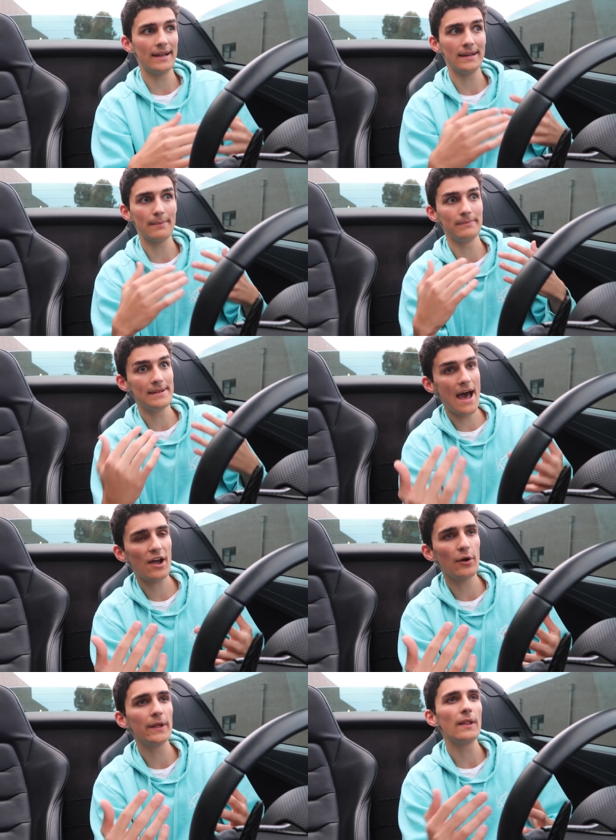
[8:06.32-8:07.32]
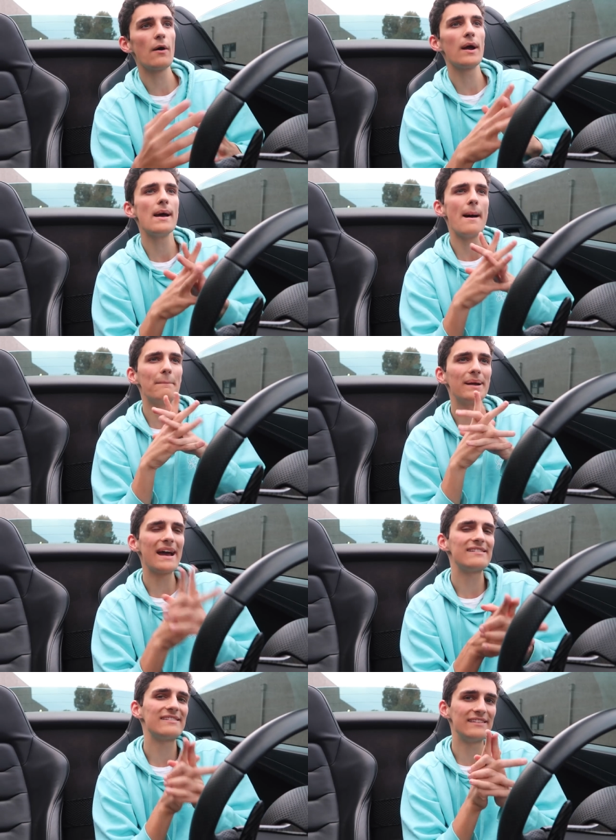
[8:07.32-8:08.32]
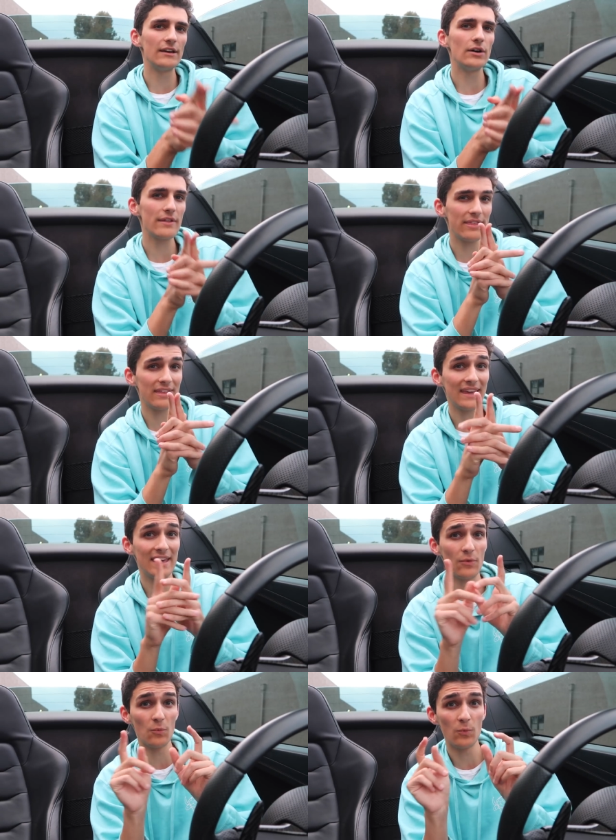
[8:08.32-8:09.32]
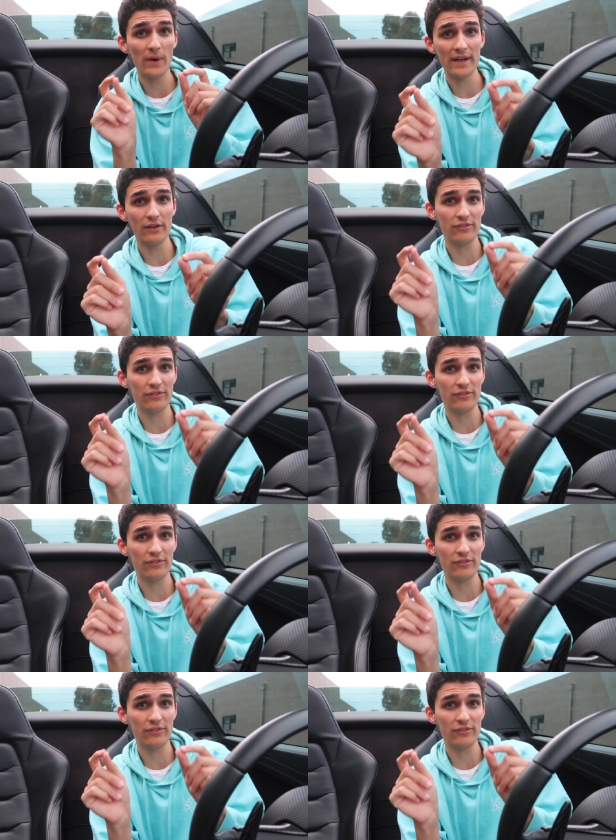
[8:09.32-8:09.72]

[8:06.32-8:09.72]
ended up not going lower, but I still think it will.